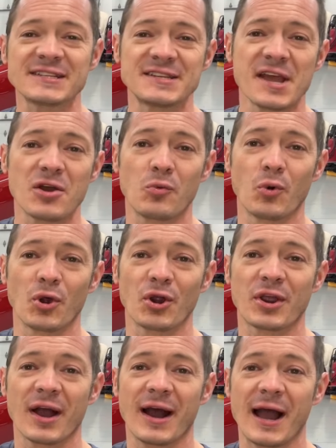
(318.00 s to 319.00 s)
day at
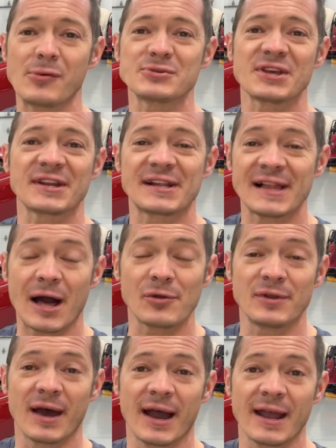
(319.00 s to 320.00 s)
work, I was on
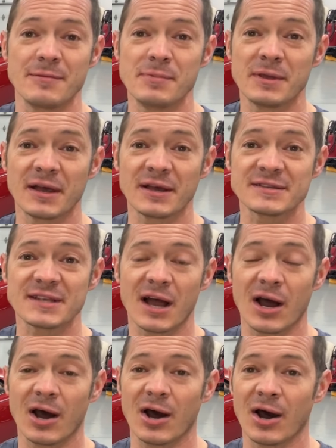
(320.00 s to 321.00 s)
cloud 9 because
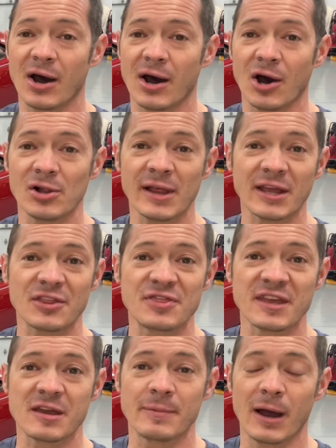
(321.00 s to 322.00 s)
all I could
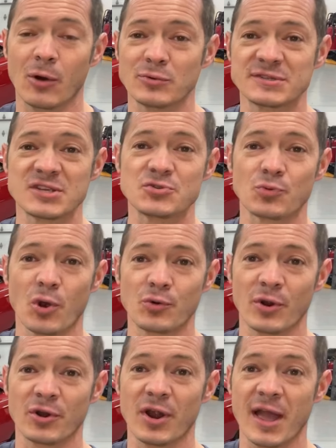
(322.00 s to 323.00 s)
think about was this
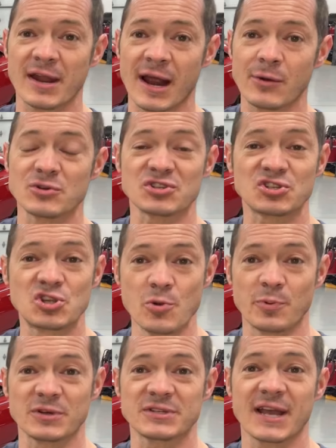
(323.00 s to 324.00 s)
Roadrunner and I was
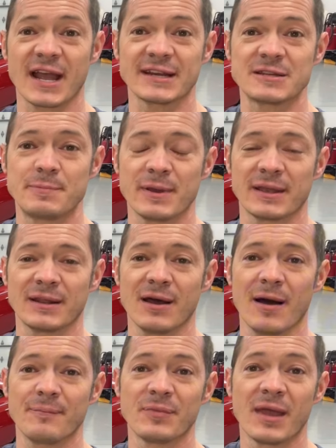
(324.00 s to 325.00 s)
super psyched to pick it
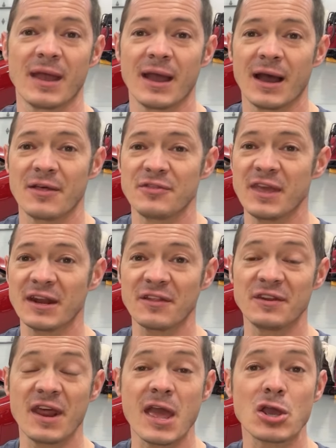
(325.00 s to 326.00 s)
up. The end of
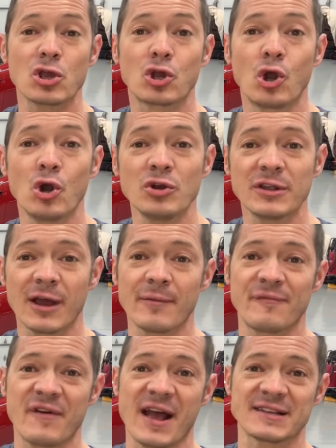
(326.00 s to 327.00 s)
the day couldn't
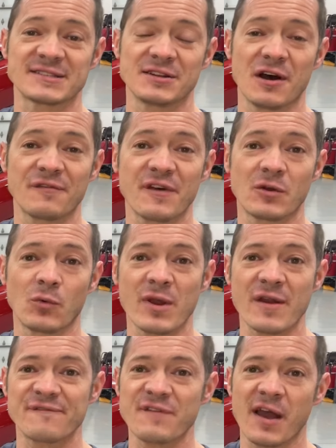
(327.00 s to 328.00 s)
come fast enough, and
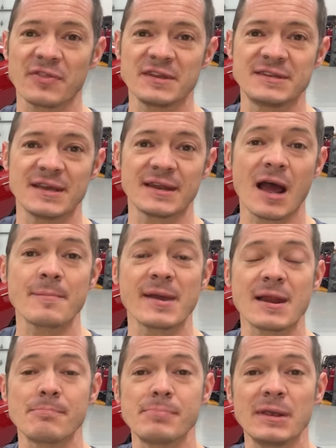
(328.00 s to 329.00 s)
when it finally did, I
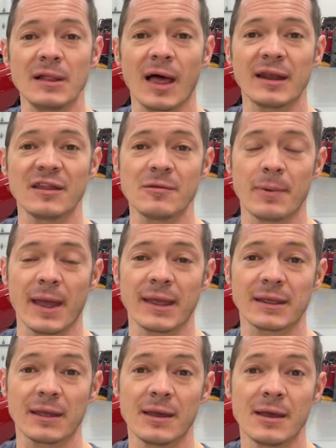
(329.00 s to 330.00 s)
made a beeline to the
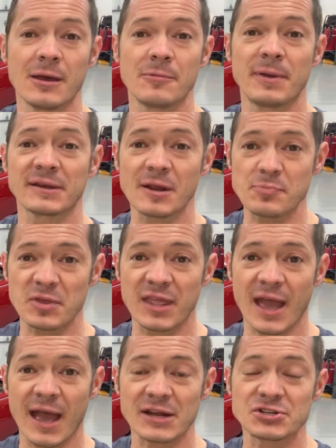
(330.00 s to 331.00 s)
bank, picked up the
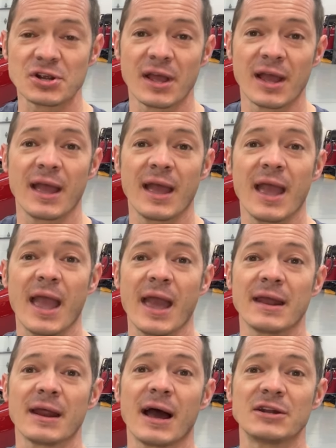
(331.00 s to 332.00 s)
cash,
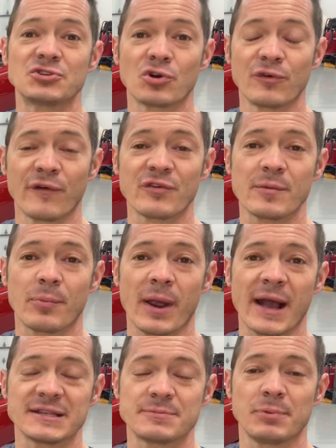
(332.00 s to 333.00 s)
and I drove over to
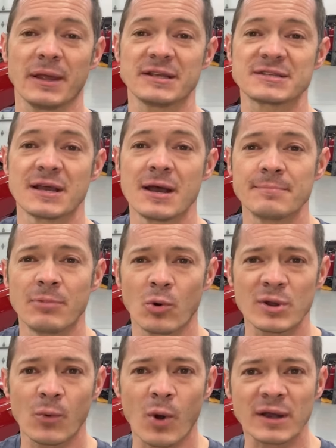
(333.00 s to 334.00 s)
Brad's place. But
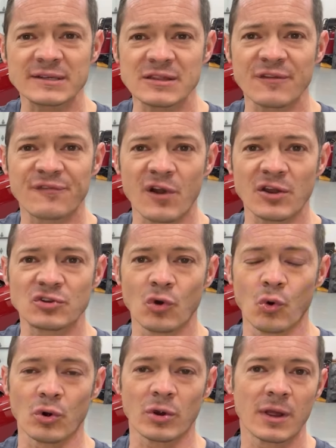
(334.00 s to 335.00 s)
when I walked in the front
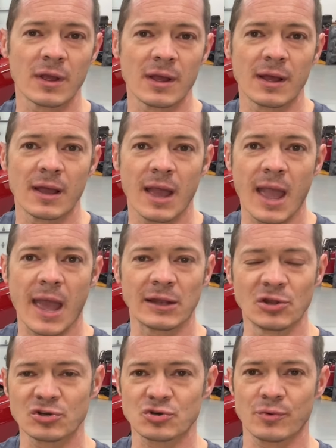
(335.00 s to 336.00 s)
door
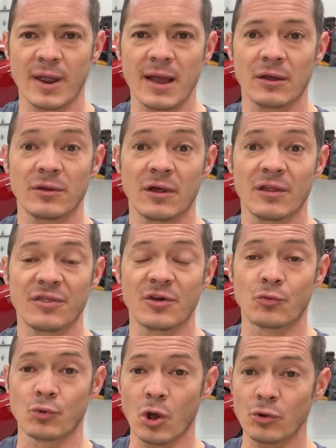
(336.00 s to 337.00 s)
and looked around, the
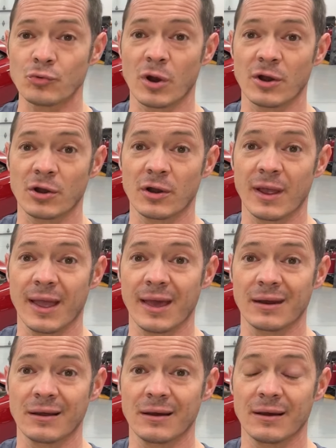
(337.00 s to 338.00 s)
Roadrunner
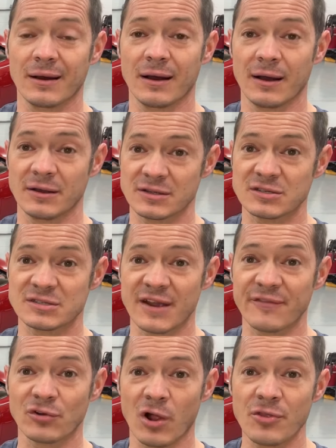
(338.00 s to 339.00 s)
and
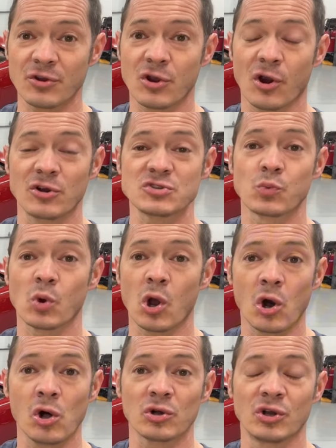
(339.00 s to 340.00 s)
several other cars were
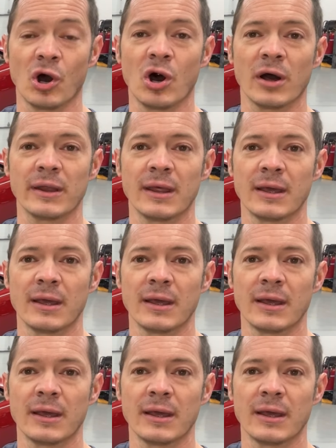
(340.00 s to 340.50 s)
all gone.